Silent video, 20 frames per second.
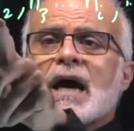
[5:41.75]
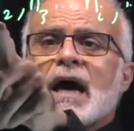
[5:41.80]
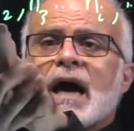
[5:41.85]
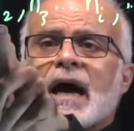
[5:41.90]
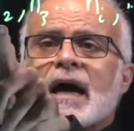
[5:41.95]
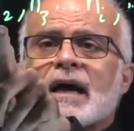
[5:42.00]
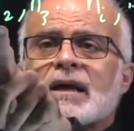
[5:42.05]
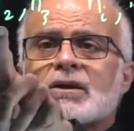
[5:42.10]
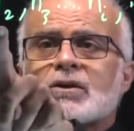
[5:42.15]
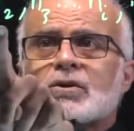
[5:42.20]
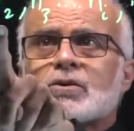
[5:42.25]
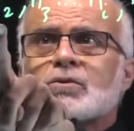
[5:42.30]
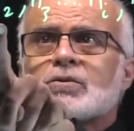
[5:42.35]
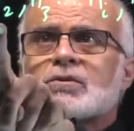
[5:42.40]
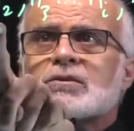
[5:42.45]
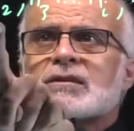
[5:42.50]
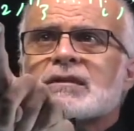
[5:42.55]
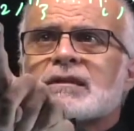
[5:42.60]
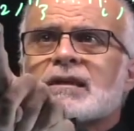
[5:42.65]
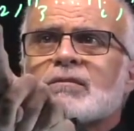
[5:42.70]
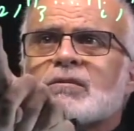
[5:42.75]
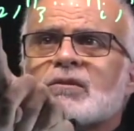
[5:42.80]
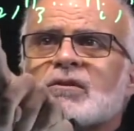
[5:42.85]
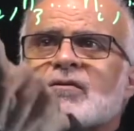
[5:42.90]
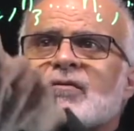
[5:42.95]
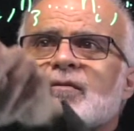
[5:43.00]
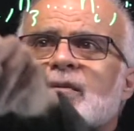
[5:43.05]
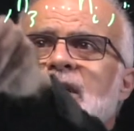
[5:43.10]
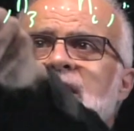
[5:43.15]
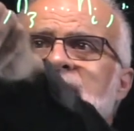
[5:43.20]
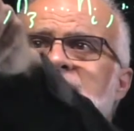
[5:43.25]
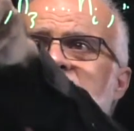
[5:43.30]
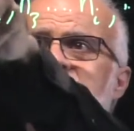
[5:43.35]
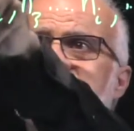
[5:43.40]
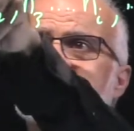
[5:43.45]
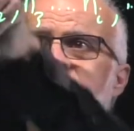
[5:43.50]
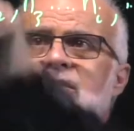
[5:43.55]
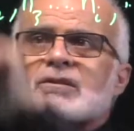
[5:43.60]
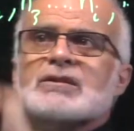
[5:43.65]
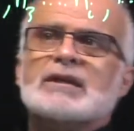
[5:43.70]
And 2 is the number of particles
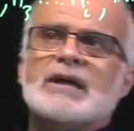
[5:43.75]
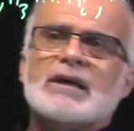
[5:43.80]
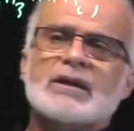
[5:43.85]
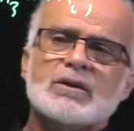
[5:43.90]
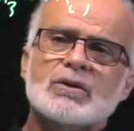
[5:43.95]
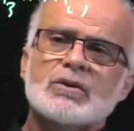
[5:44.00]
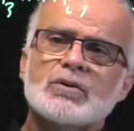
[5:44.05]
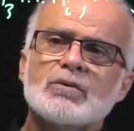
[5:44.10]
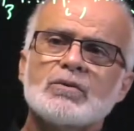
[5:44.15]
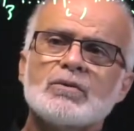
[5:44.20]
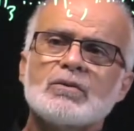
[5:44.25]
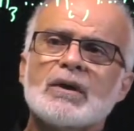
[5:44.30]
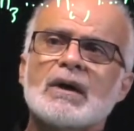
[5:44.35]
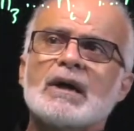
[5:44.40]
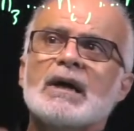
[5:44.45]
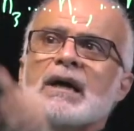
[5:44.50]
on site 2.